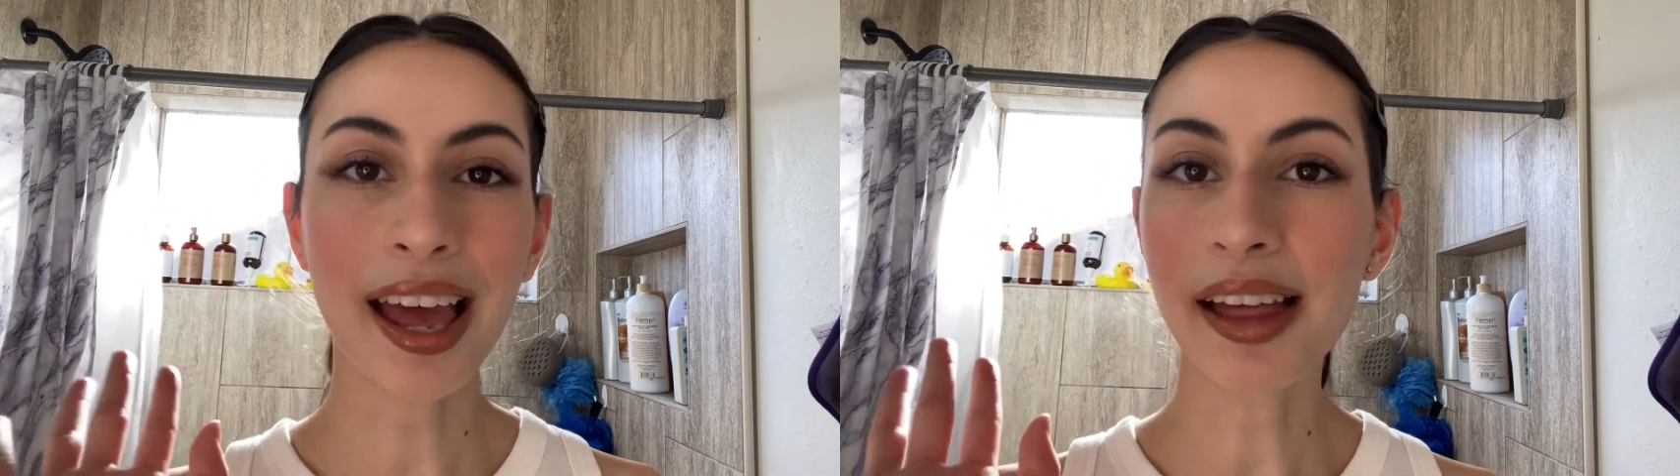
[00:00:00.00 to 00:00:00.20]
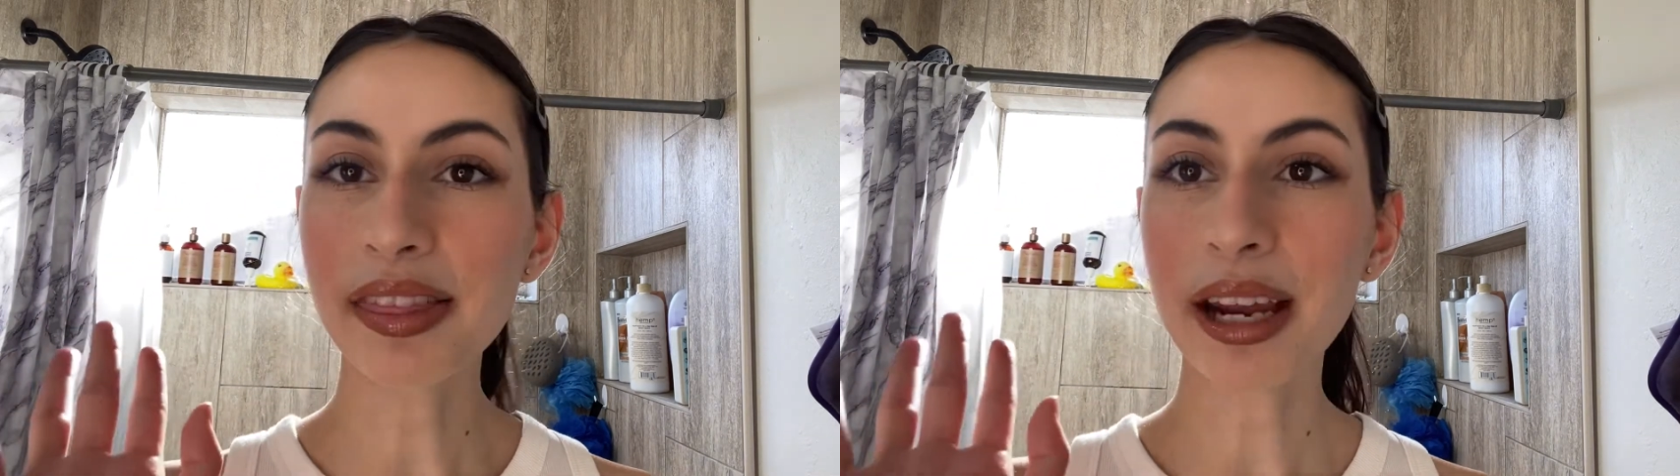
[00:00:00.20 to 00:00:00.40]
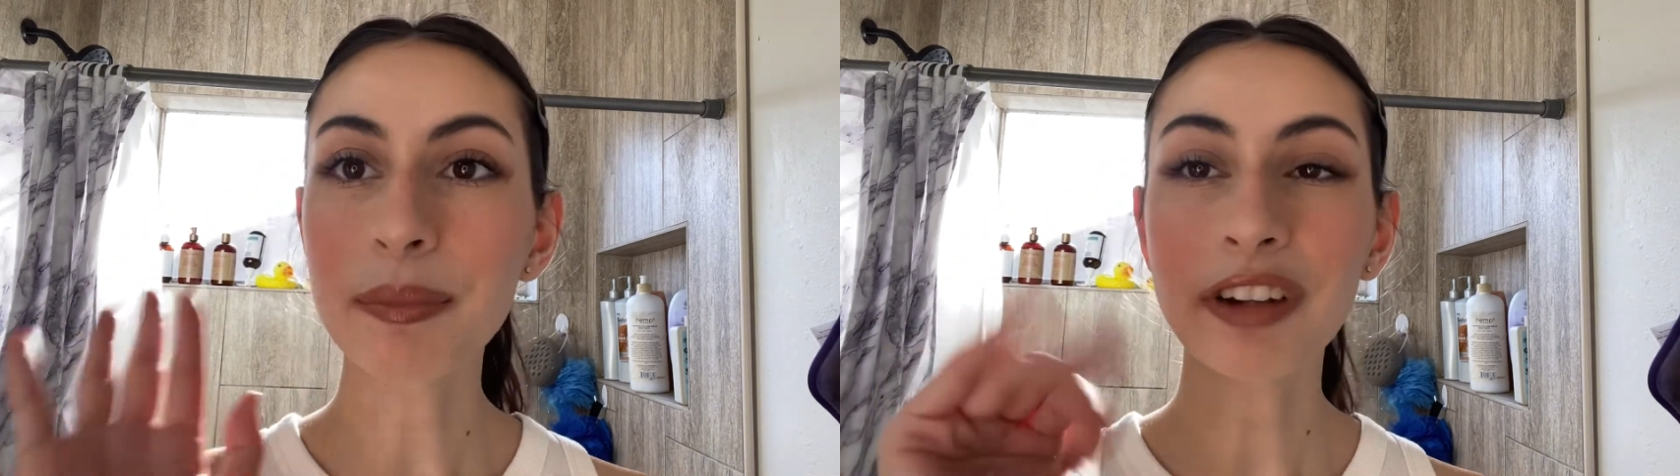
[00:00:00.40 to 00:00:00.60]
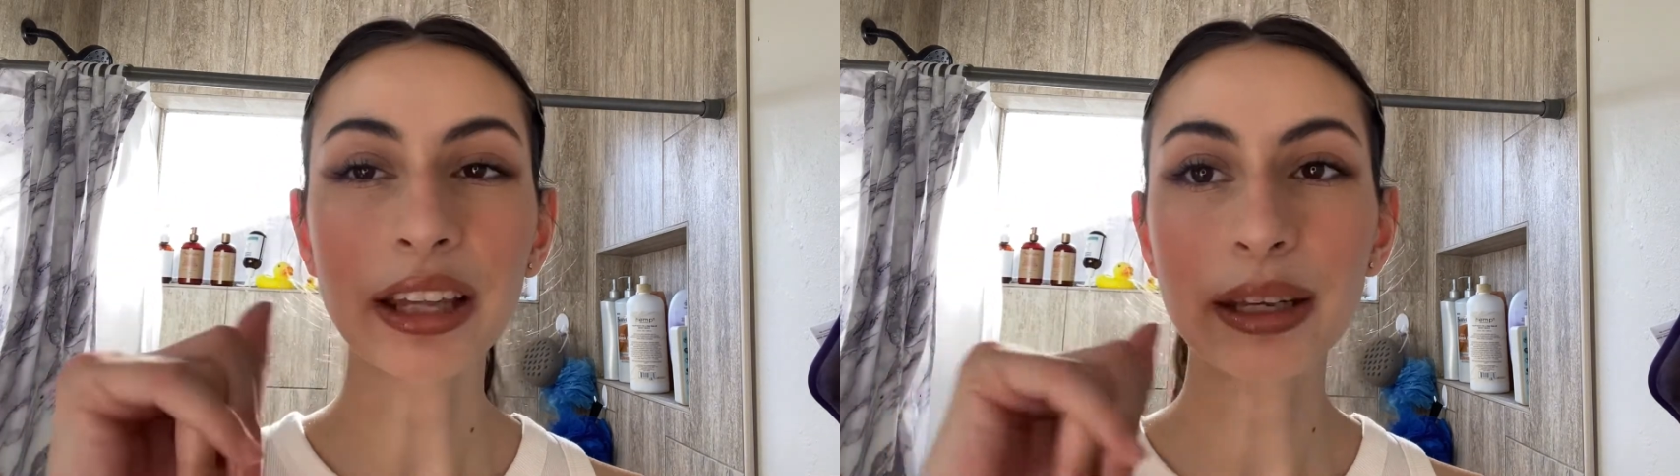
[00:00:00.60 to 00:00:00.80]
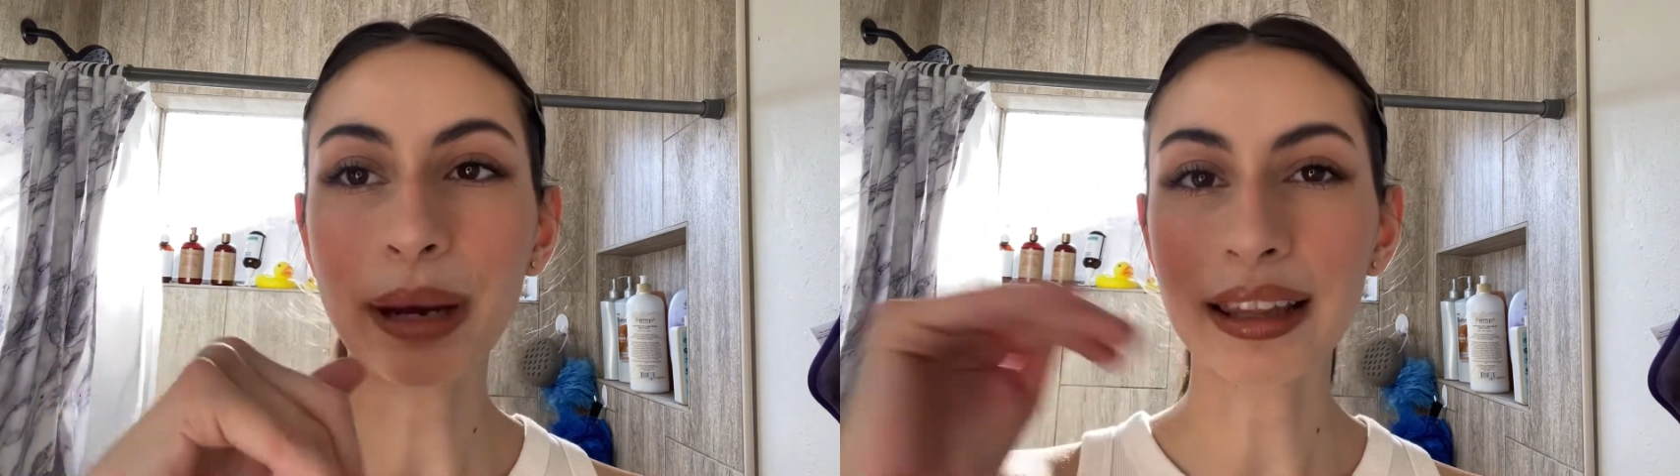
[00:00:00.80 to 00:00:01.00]
and then
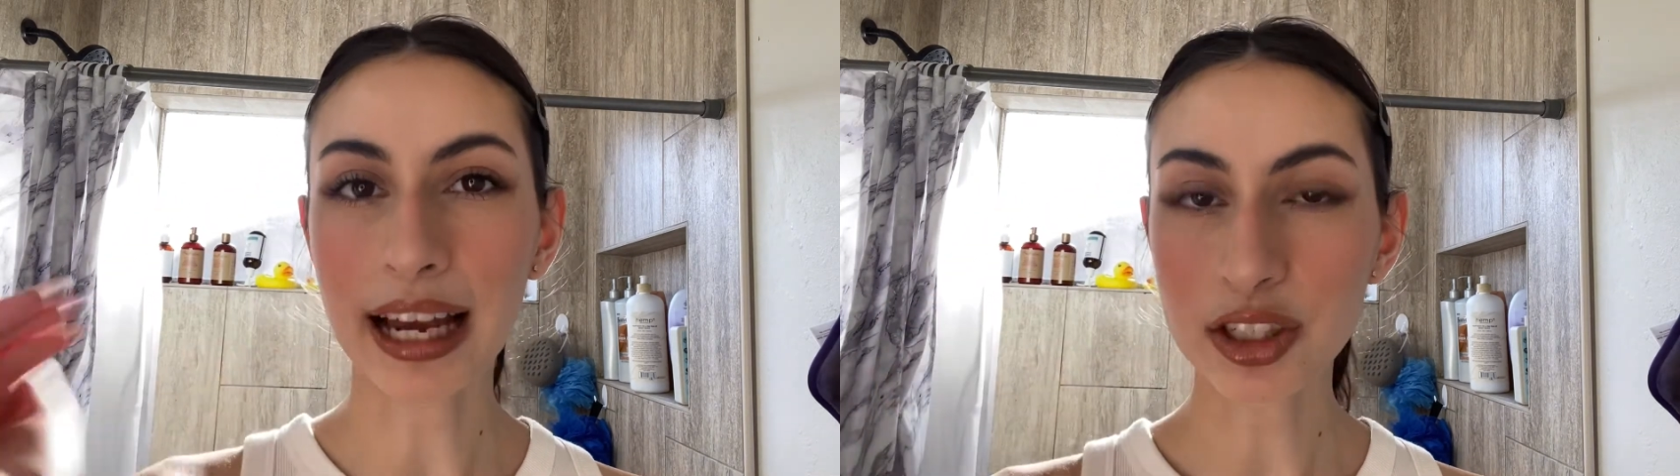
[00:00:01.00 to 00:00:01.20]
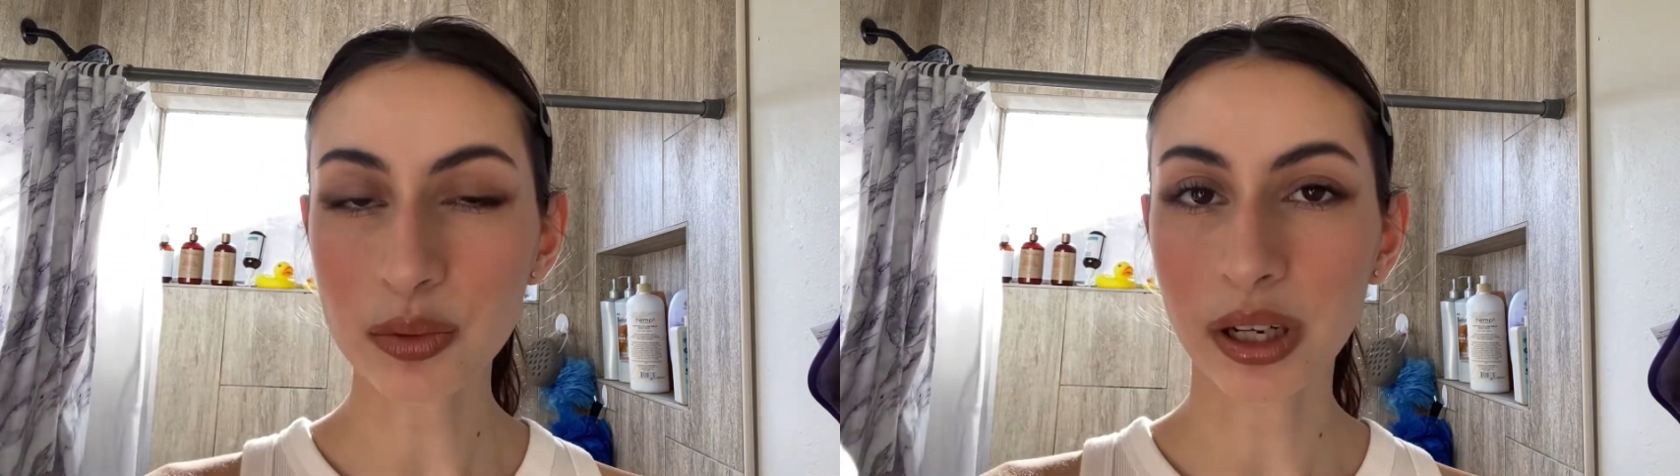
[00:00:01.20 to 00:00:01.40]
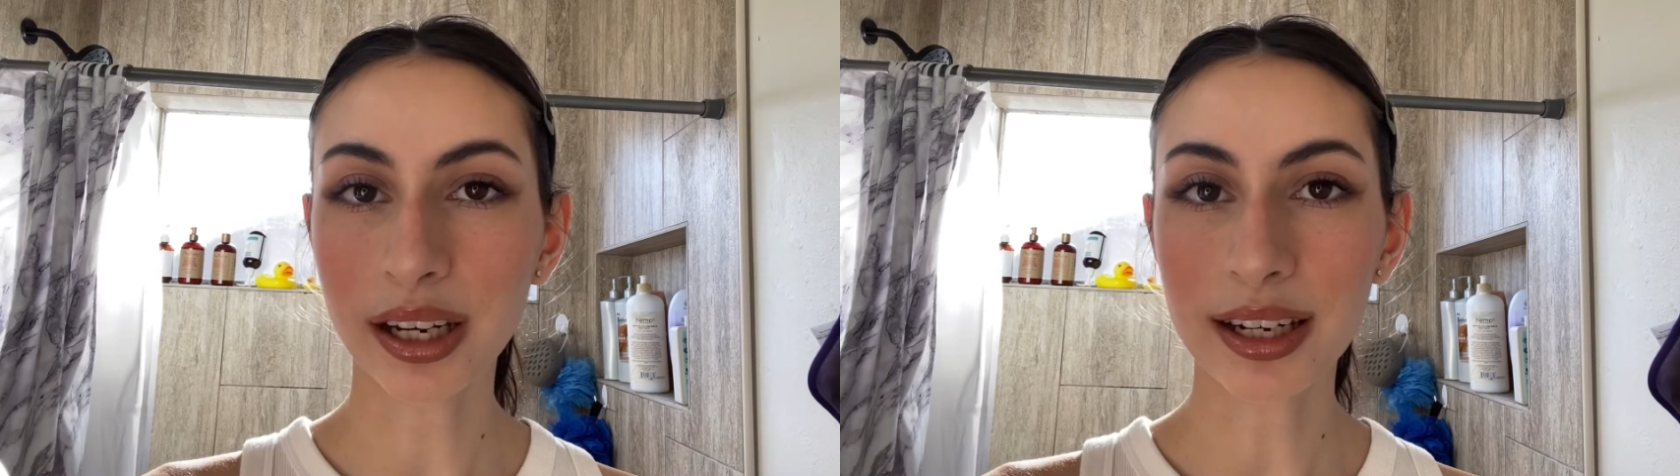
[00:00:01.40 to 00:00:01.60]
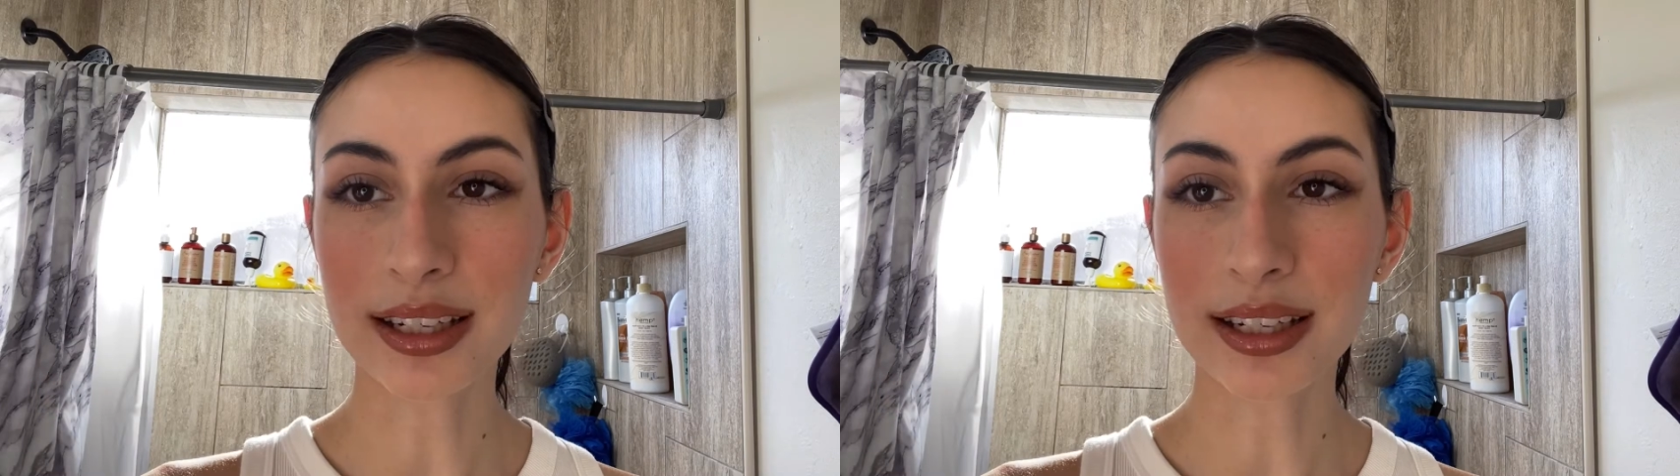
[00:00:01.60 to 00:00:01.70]
finally my last one